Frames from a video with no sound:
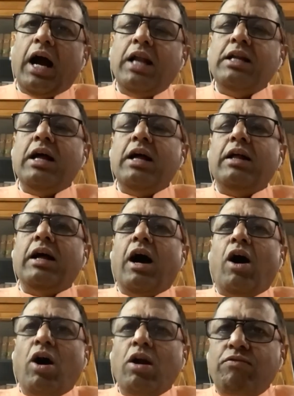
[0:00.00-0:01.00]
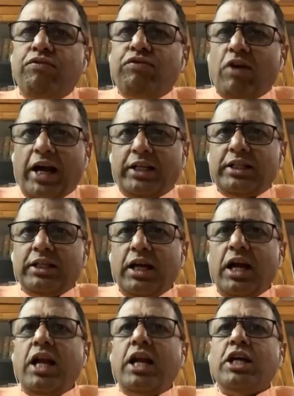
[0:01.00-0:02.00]
And on facts,
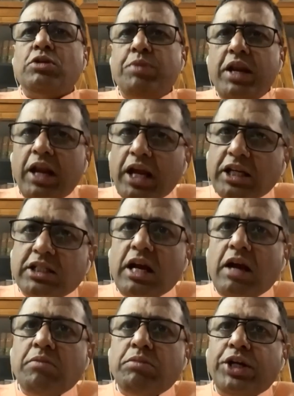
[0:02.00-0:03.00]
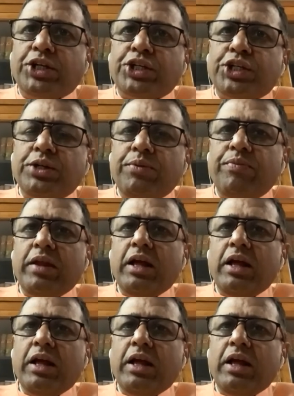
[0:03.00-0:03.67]
it has been established